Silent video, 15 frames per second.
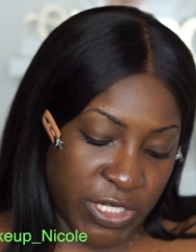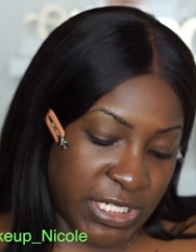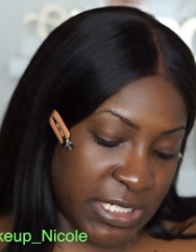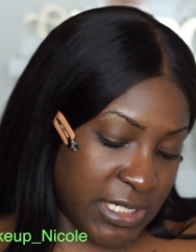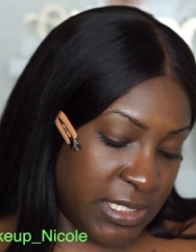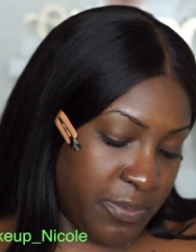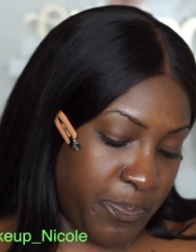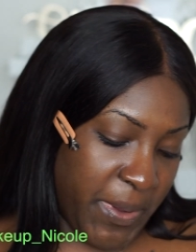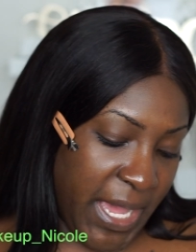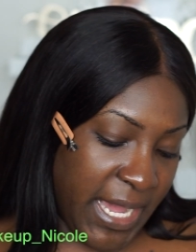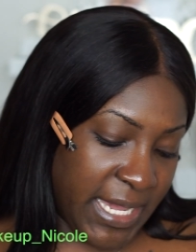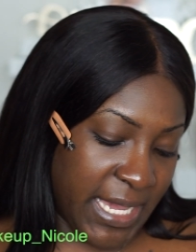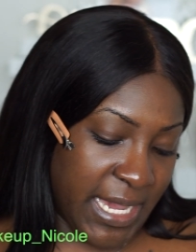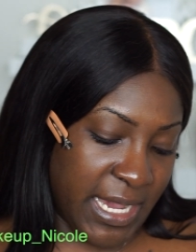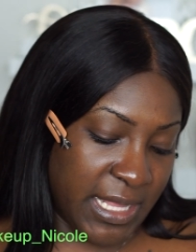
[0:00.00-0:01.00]
which is
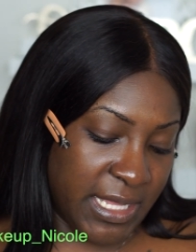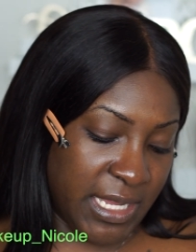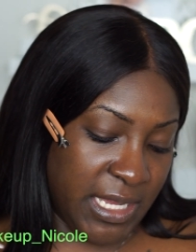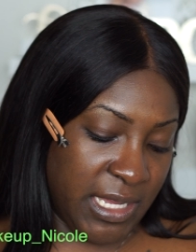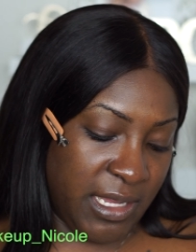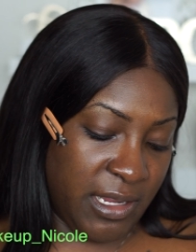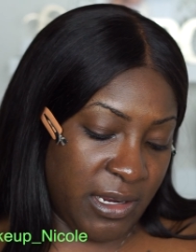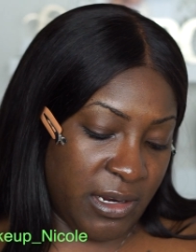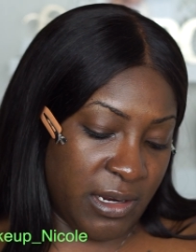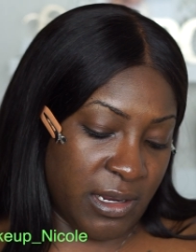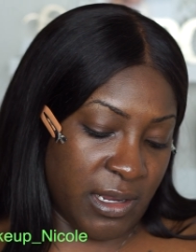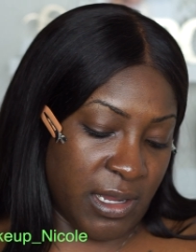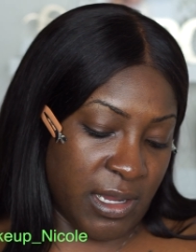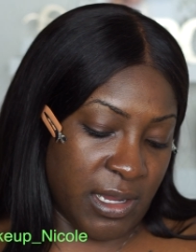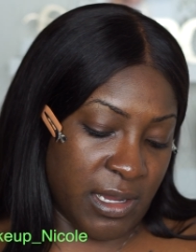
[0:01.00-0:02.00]
Back Alley,
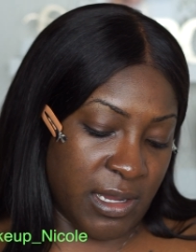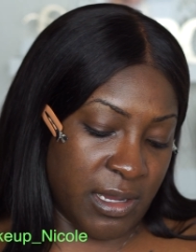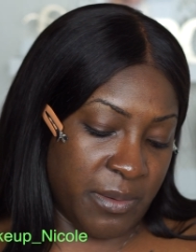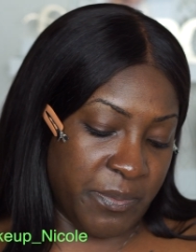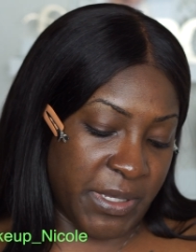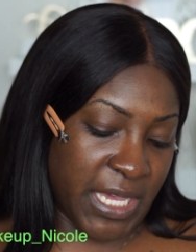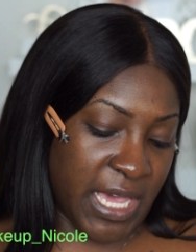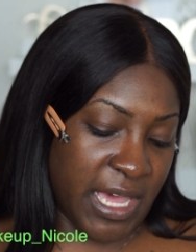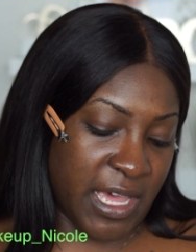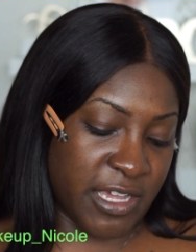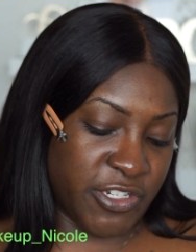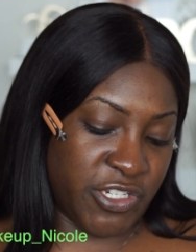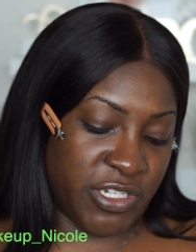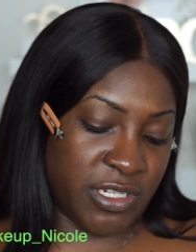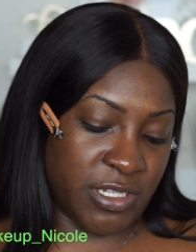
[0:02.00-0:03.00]

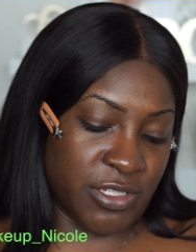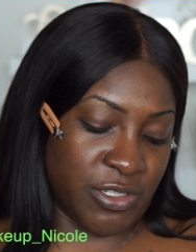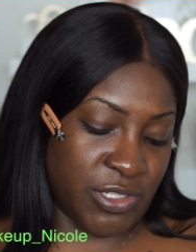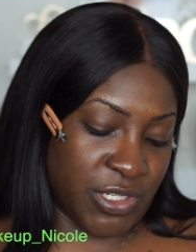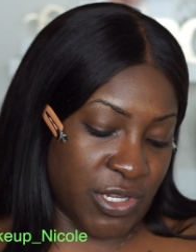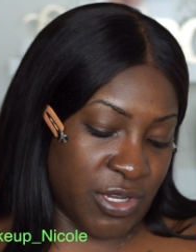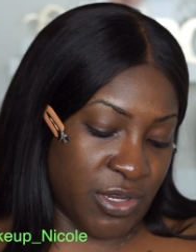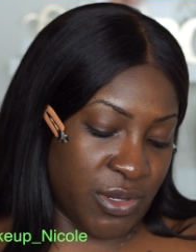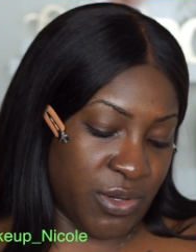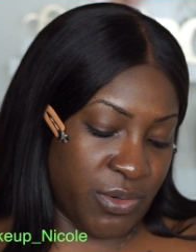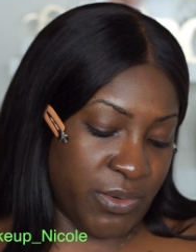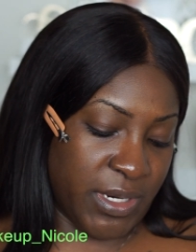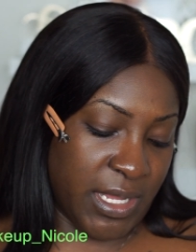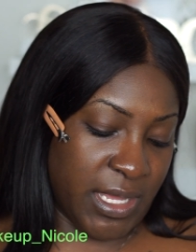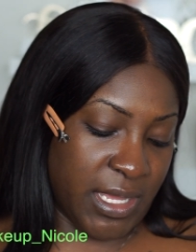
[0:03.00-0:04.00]
Gash,
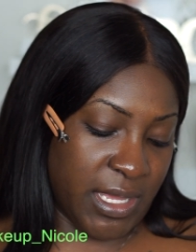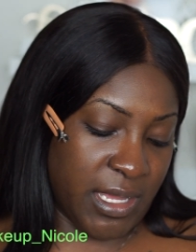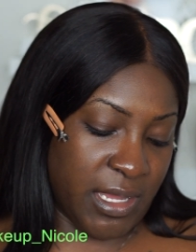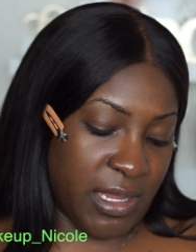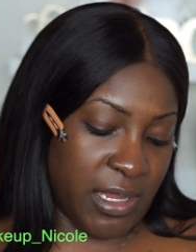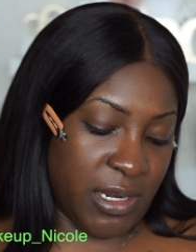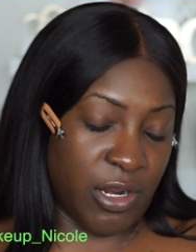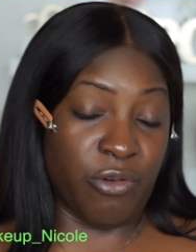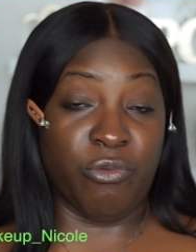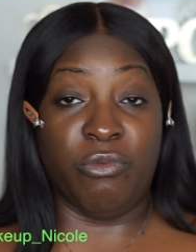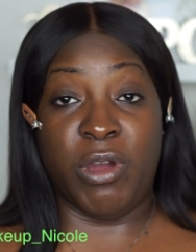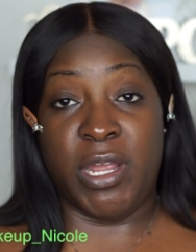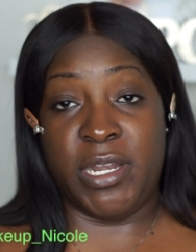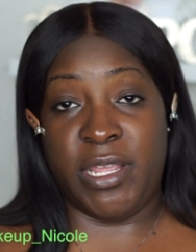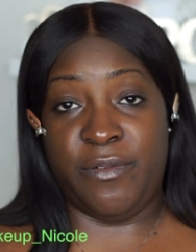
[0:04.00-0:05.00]
Zone, and
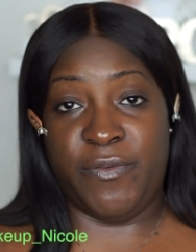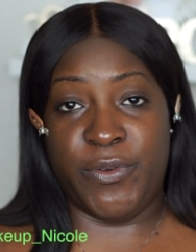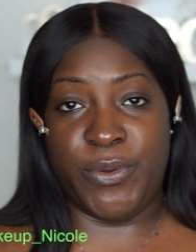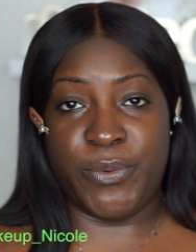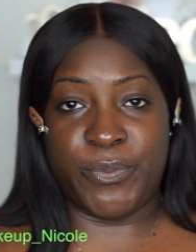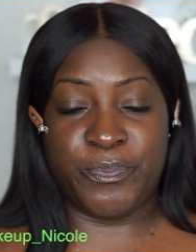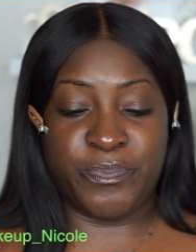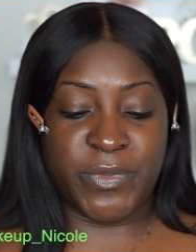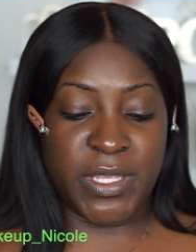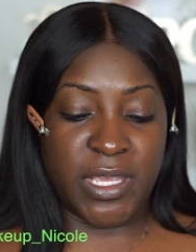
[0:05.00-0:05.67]
Rendezvous.